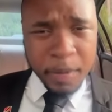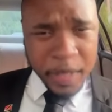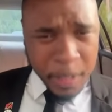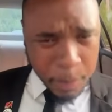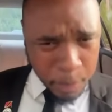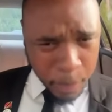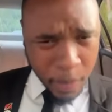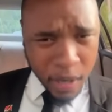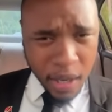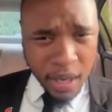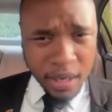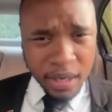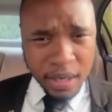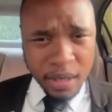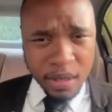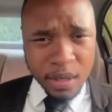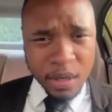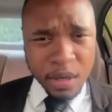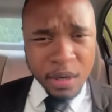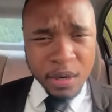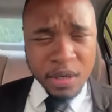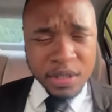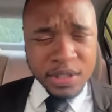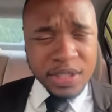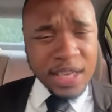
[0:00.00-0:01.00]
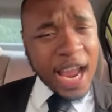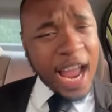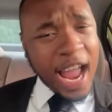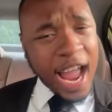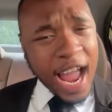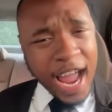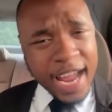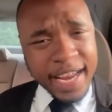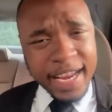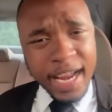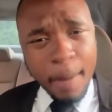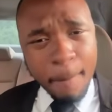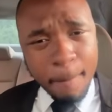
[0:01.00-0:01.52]
People? To
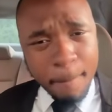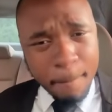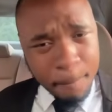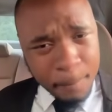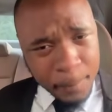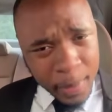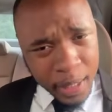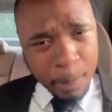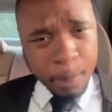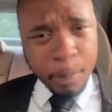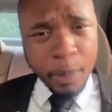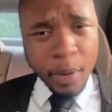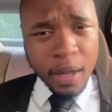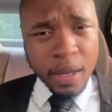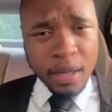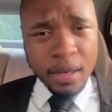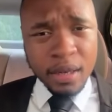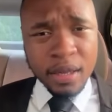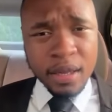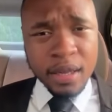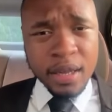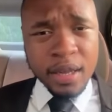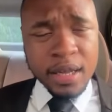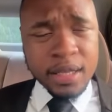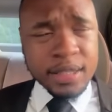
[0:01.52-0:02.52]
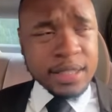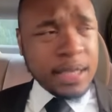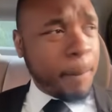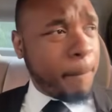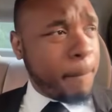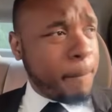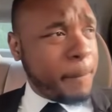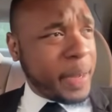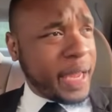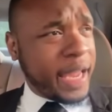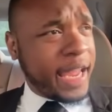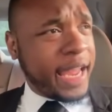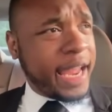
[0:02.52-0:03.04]
hire people? To
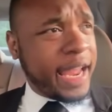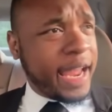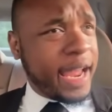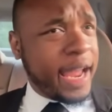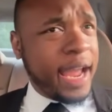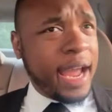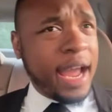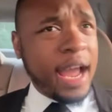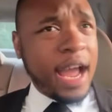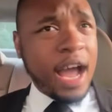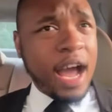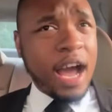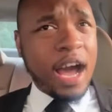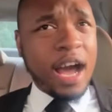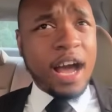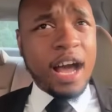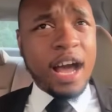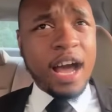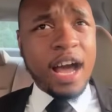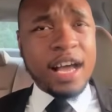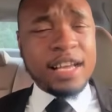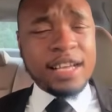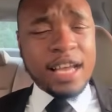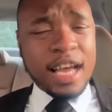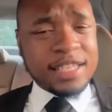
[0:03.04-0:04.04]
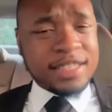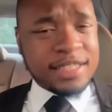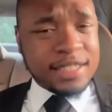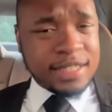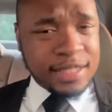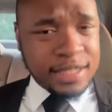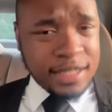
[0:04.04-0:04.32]
pay a